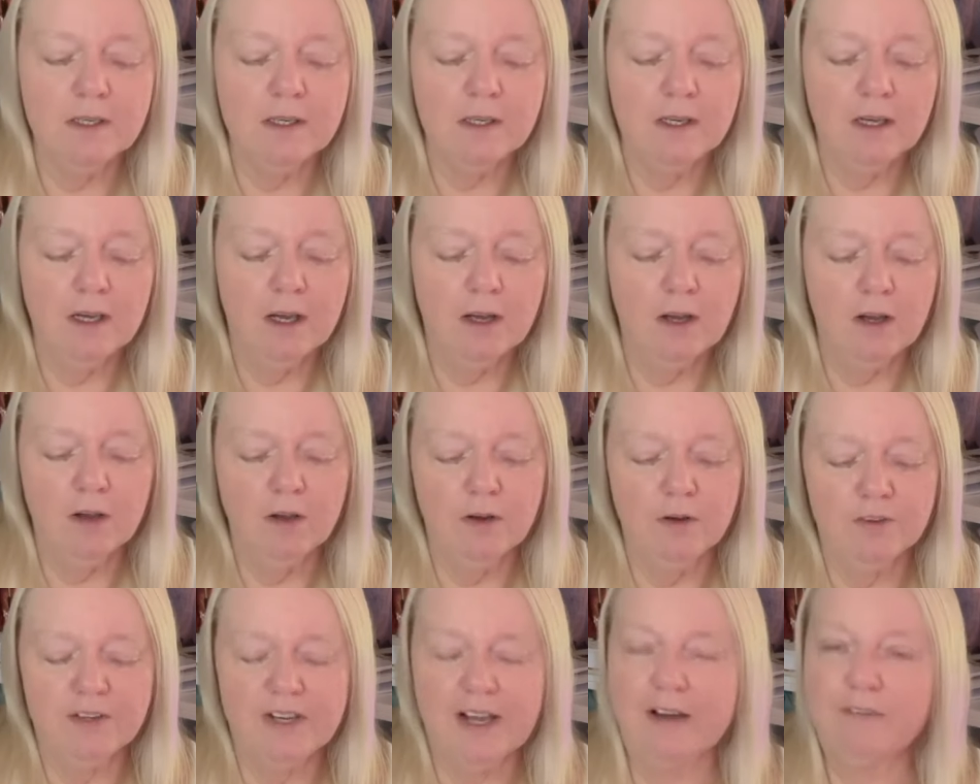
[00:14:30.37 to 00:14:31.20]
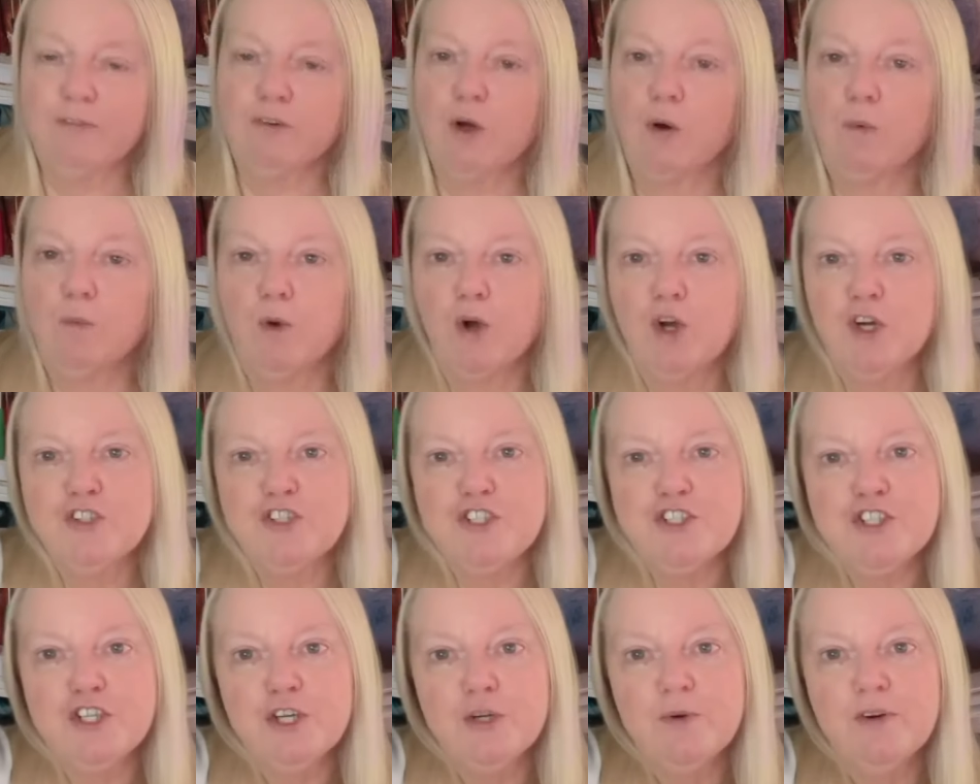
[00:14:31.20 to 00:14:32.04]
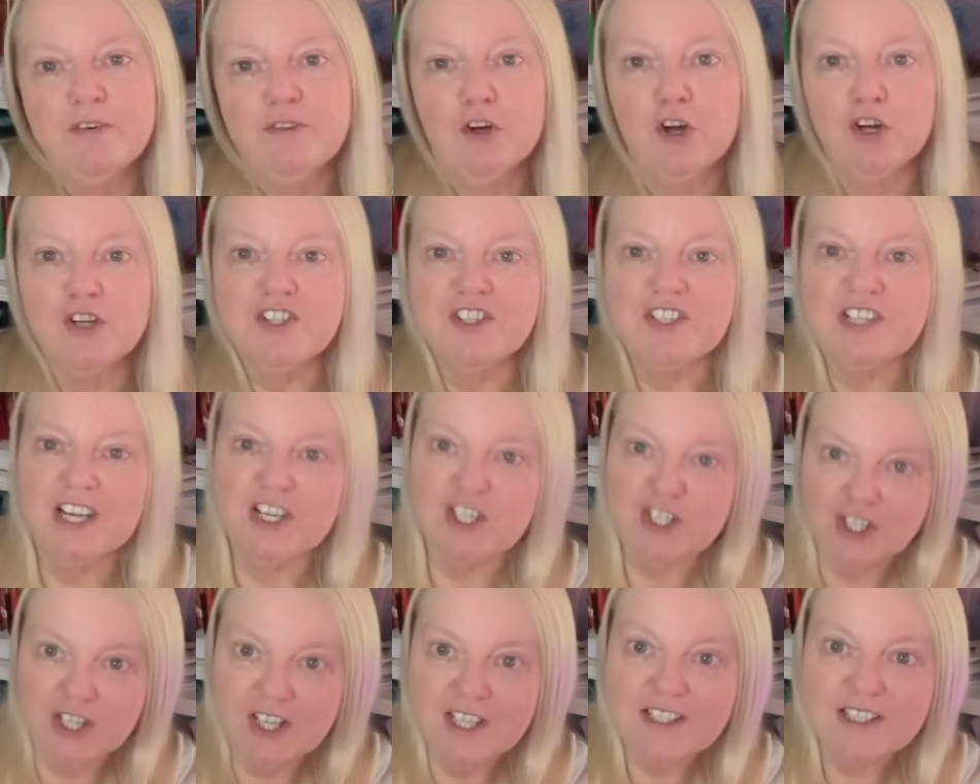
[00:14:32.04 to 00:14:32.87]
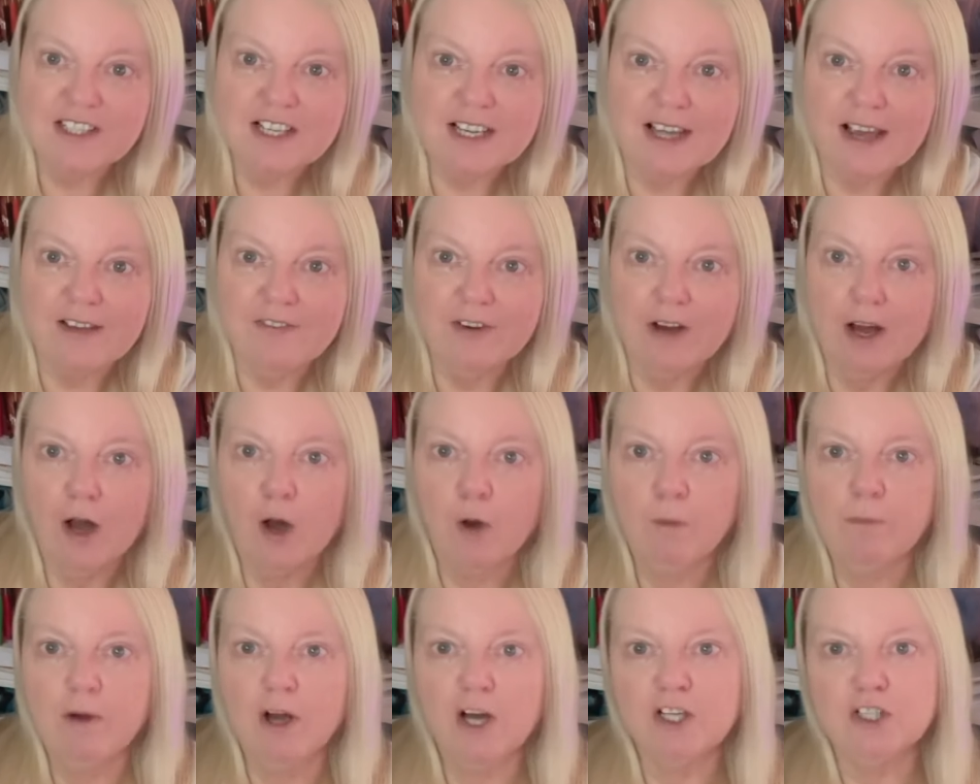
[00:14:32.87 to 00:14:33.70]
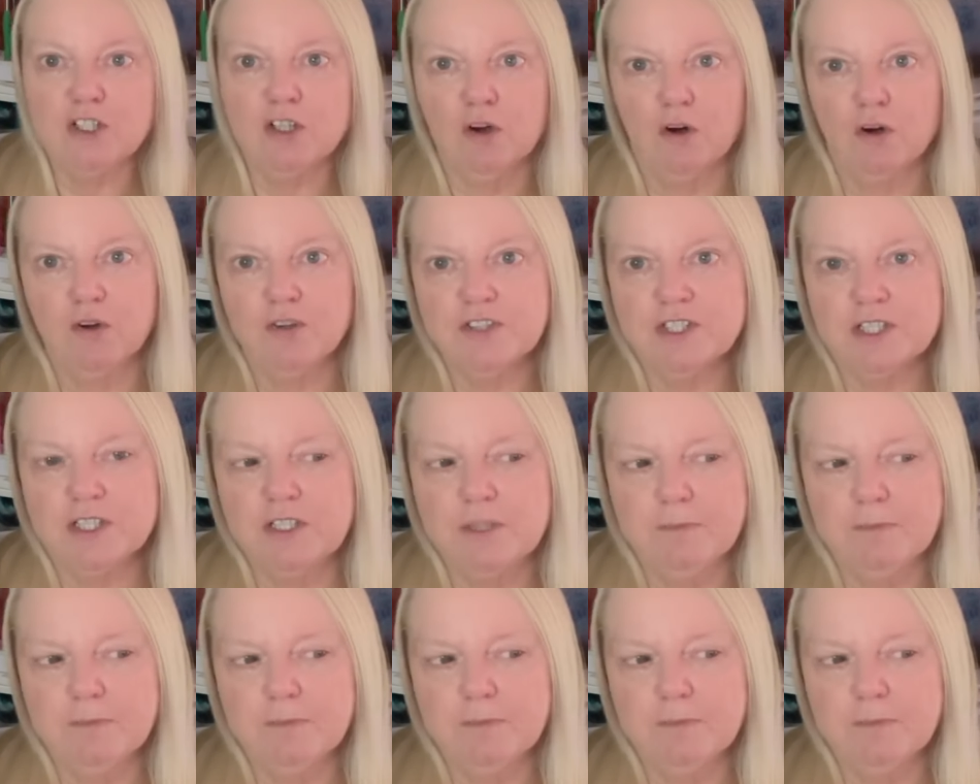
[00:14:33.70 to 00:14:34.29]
Oh, now I've got work to do. I've got to stitch this together. Oh, my God. Can you